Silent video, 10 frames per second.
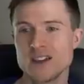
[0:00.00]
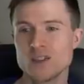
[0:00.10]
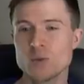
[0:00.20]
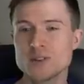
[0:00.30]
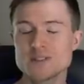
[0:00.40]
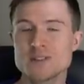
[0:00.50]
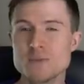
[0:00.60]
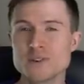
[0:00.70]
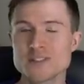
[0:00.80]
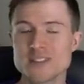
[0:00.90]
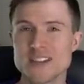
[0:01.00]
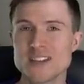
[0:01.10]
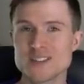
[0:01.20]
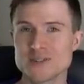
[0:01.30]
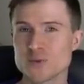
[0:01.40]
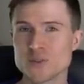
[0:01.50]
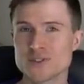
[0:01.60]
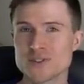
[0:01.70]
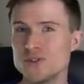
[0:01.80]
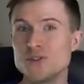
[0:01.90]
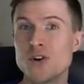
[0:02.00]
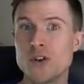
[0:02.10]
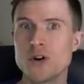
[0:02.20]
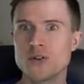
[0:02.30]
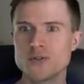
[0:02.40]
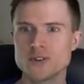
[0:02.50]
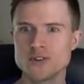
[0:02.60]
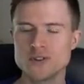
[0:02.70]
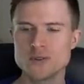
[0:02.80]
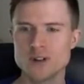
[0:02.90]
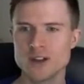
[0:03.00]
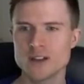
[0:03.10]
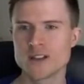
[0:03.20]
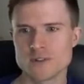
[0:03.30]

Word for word: the ones that are most engaging, are the ones that you don't know if you can do or not.